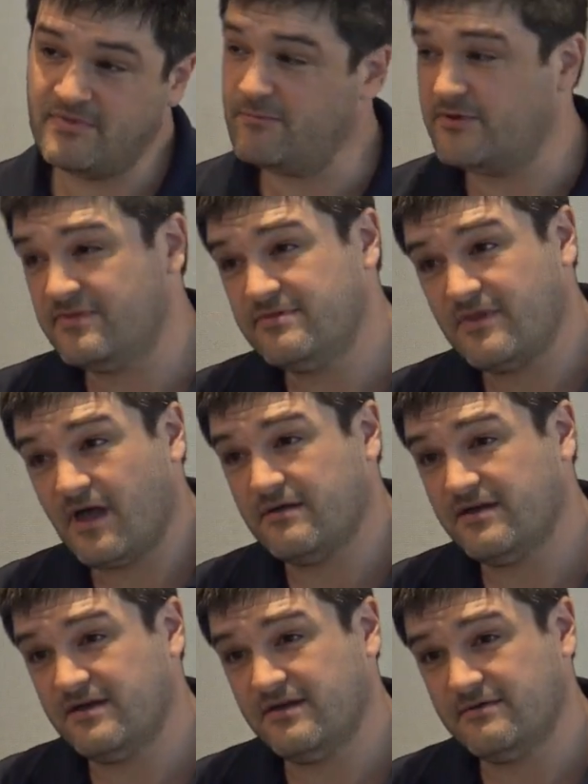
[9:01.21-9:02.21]
with not
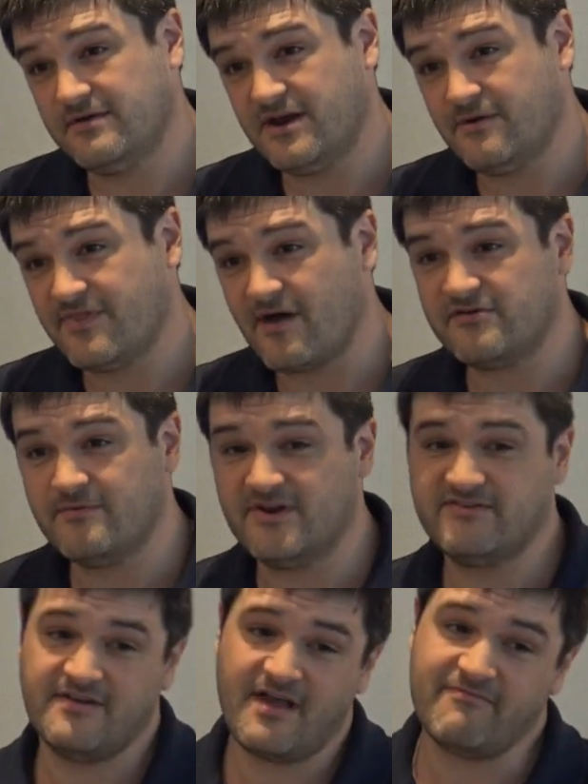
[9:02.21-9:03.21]
without too
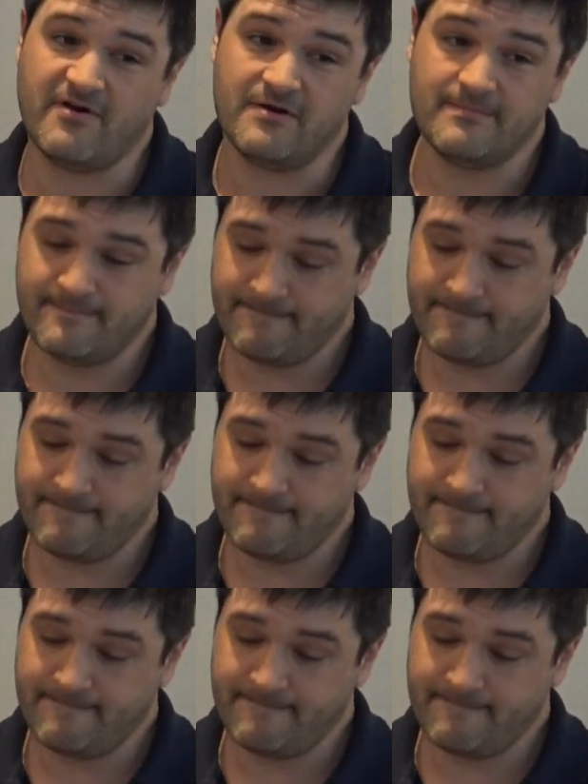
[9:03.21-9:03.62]
much effort.